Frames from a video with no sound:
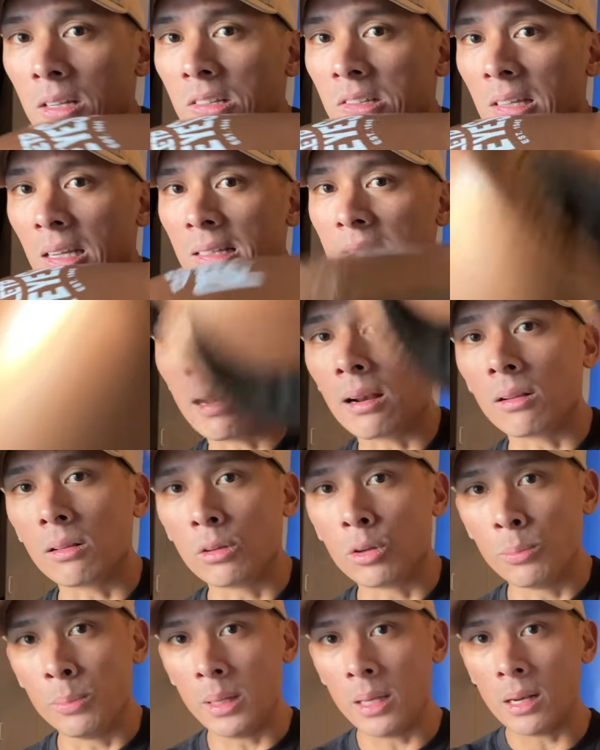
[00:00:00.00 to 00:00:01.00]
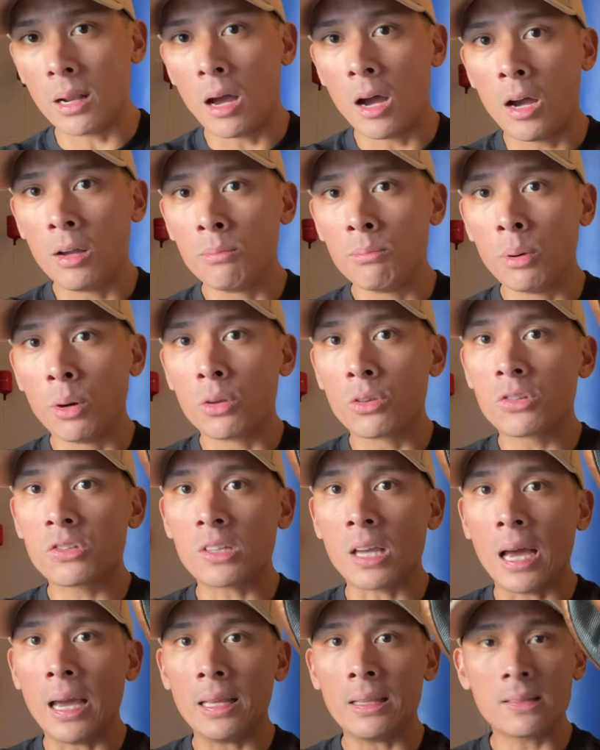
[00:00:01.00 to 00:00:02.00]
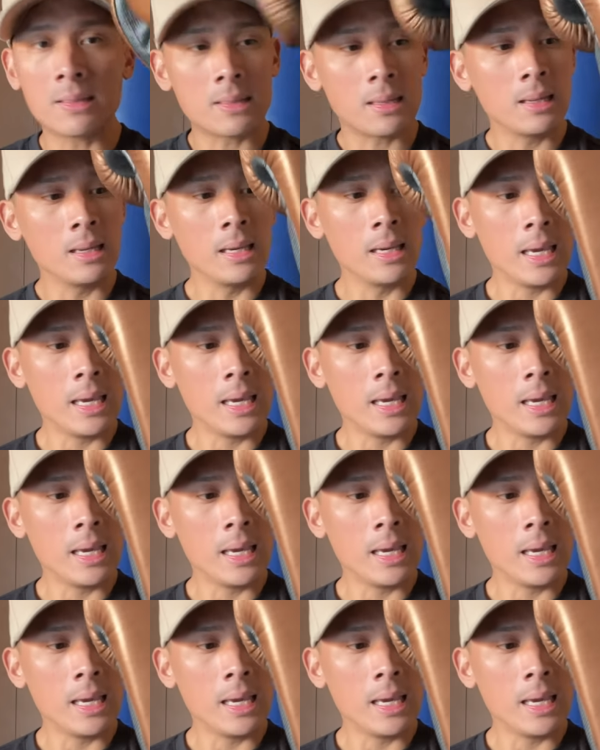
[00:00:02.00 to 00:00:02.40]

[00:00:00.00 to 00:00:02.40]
of sticks out a little bit on both sides.